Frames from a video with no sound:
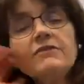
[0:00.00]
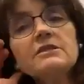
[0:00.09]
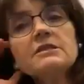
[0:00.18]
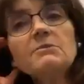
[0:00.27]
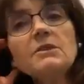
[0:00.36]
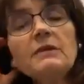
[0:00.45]
And
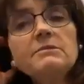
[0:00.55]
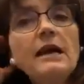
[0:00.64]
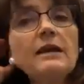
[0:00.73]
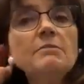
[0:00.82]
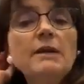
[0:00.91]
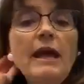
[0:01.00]
sometimes
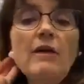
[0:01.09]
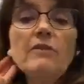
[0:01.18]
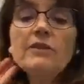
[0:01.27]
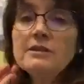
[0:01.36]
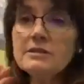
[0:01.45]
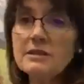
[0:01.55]
that can be
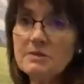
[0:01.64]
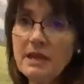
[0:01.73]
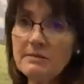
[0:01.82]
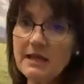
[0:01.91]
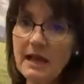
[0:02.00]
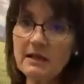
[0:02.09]
healthy and
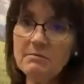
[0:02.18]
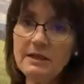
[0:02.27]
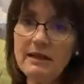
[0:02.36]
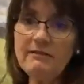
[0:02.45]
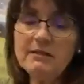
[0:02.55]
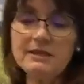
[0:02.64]
sometimes that can be
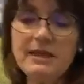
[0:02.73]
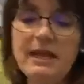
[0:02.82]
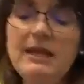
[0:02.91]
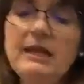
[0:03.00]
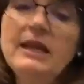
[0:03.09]
devastating.